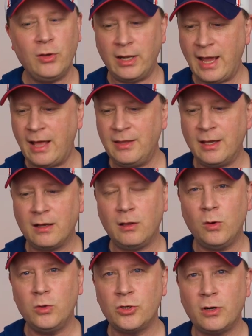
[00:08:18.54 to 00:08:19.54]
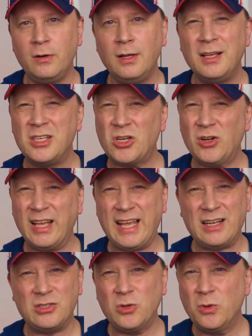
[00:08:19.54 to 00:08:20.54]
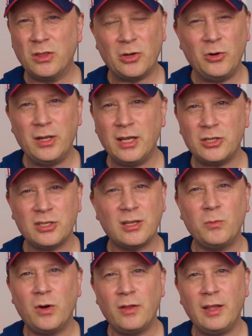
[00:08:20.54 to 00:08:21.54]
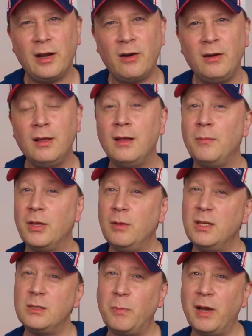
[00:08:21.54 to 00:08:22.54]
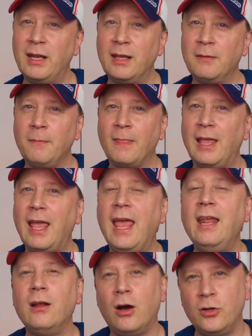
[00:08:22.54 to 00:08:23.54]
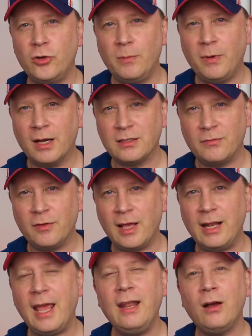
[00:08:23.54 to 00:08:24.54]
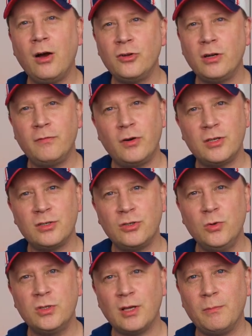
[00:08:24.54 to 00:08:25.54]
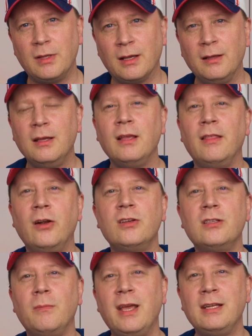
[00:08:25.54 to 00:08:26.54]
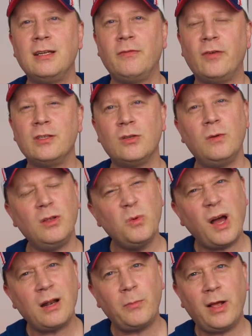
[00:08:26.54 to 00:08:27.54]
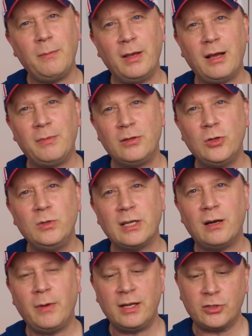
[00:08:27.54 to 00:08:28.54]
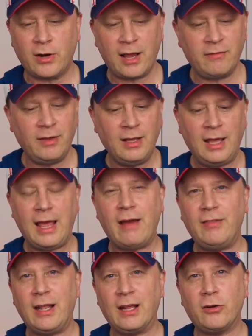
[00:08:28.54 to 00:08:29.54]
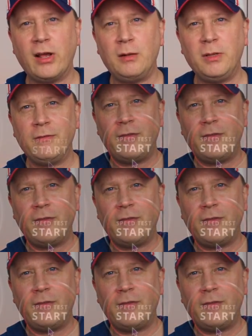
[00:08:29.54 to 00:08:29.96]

you can add the enclosure. So you're like at 230-ish, somewhere in there, but you'd be spending 800 bucks for that. 800 versus two something. There's the main difference. So you wanna probably pick up the two terabyte drive, have that incredibly